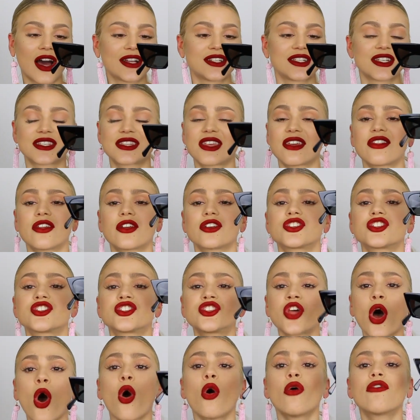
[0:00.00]
I just think they're
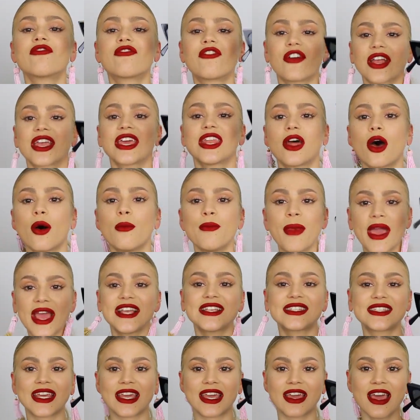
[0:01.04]
so freaking
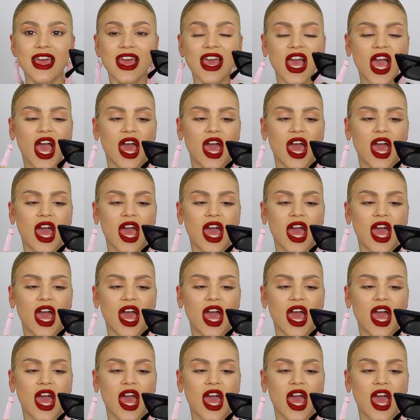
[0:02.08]
amazing.